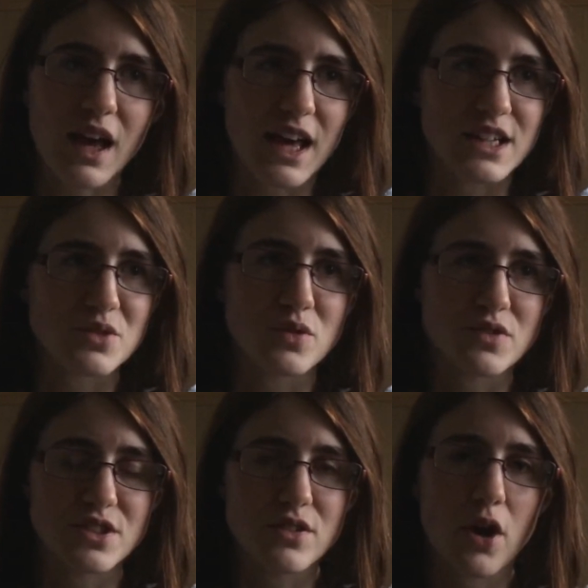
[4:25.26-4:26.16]
I sort of
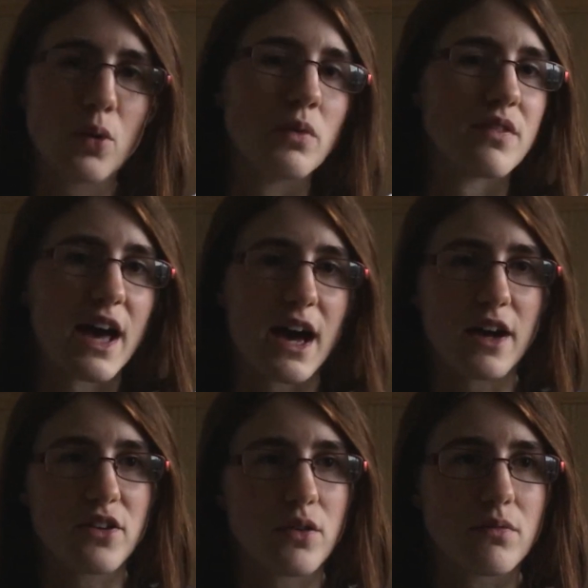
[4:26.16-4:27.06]
just go with that. I
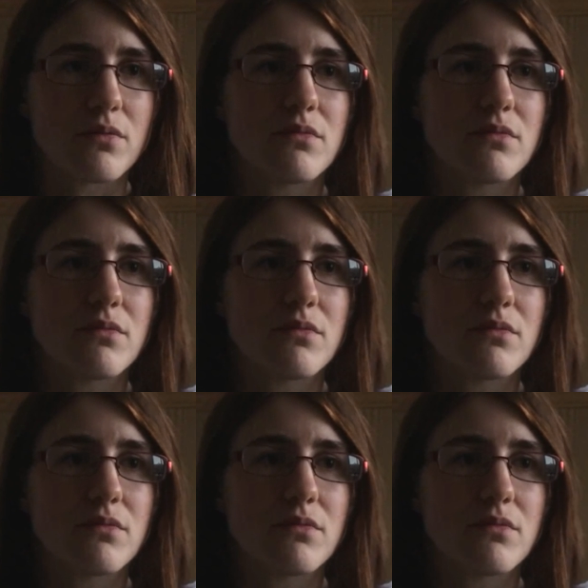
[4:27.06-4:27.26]
don't